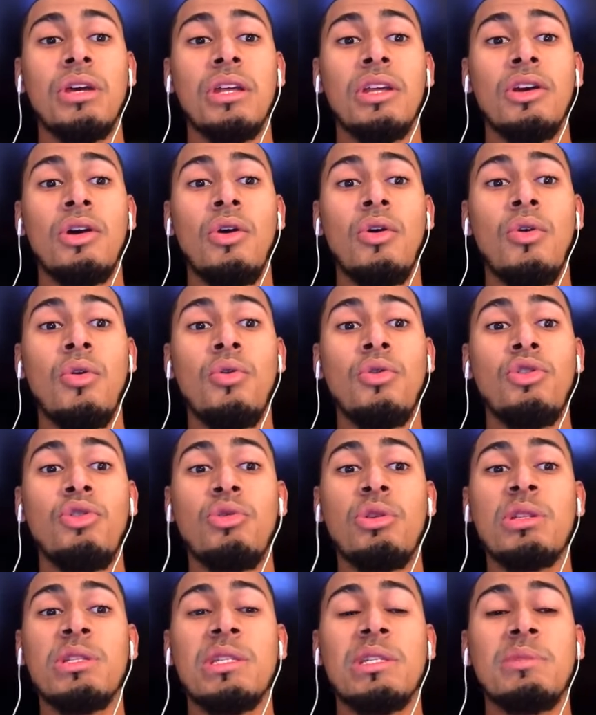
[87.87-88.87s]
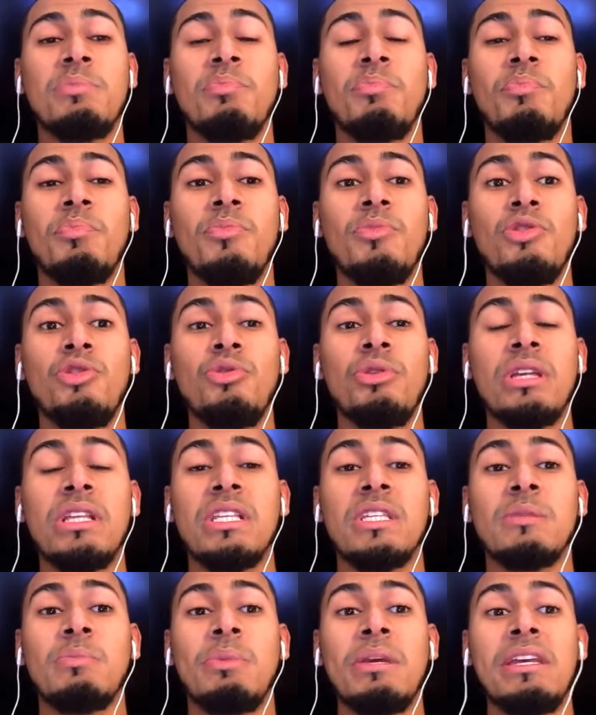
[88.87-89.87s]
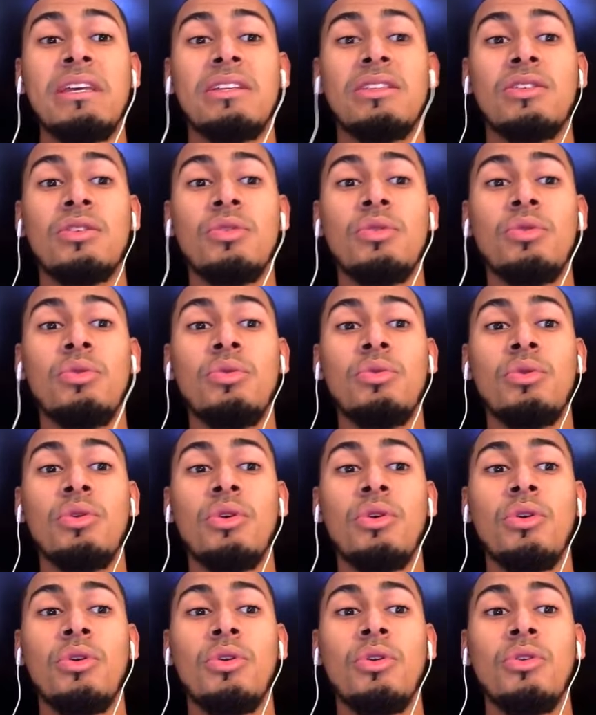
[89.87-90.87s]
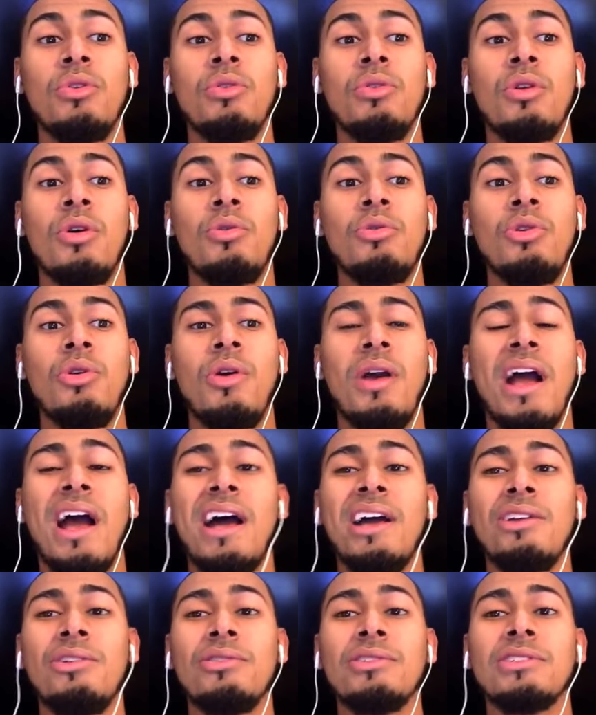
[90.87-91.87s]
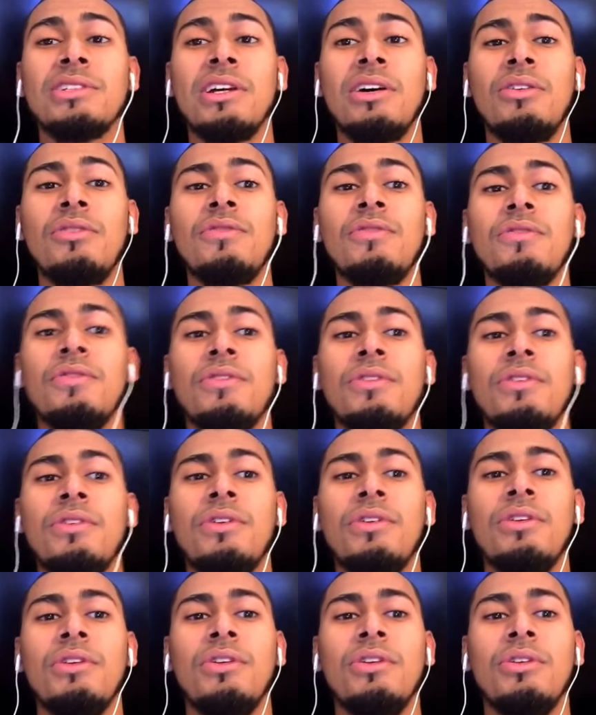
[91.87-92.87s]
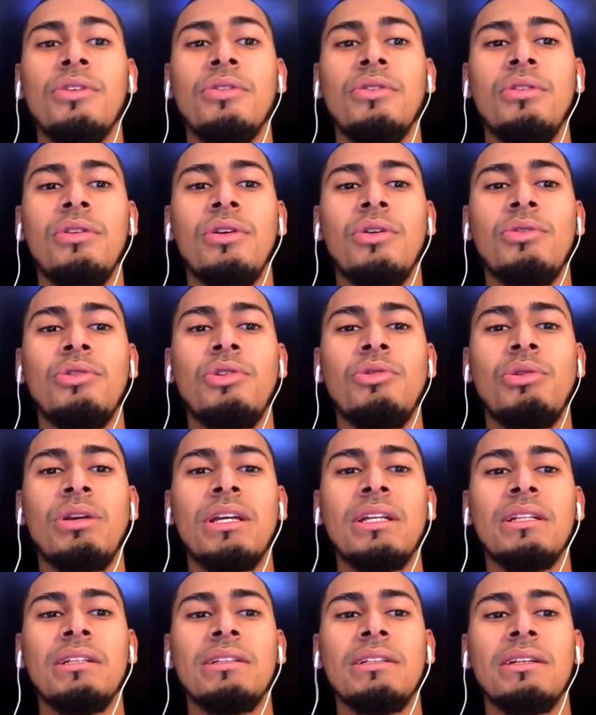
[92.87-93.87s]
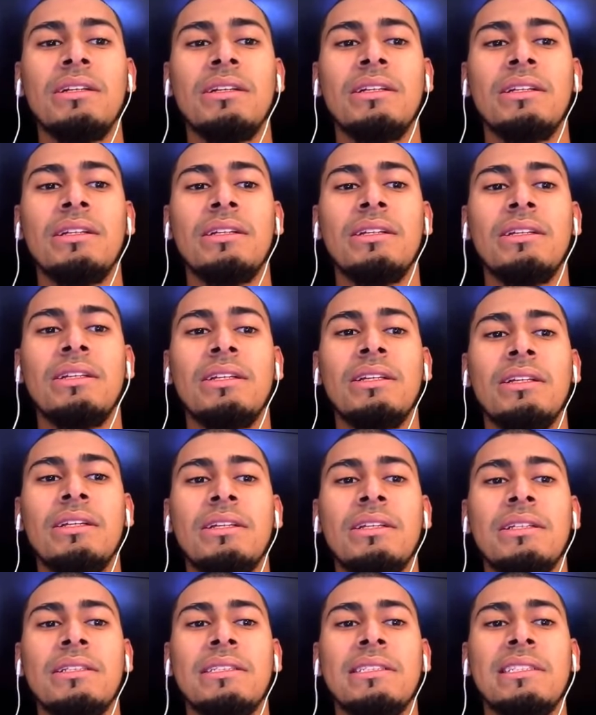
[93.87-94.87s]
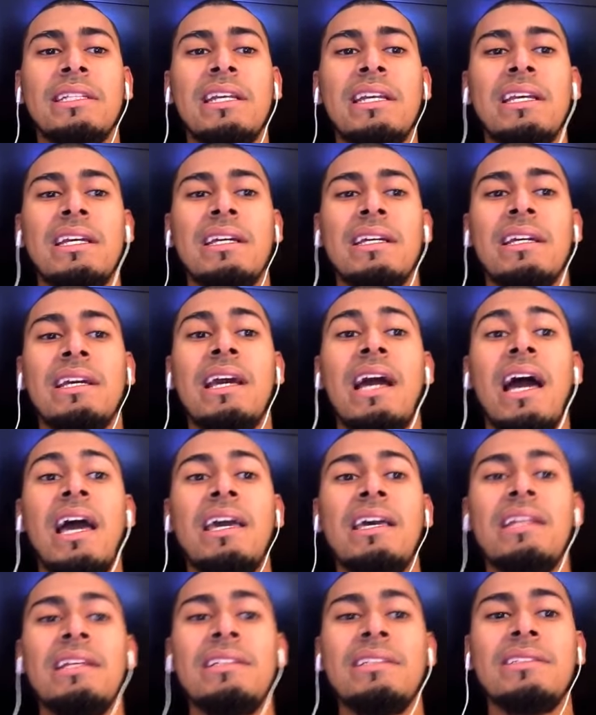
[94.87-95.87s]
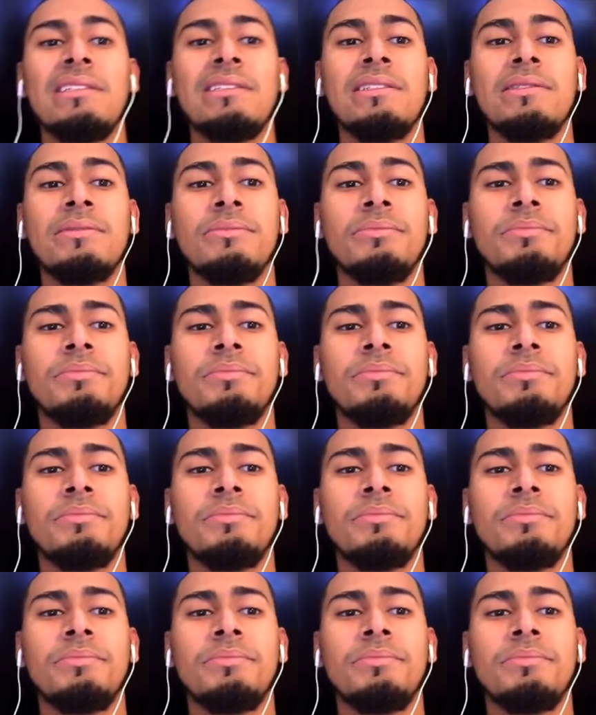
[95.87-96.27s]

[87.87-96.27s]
go, you can speak to, your higher self. You can seek guidance.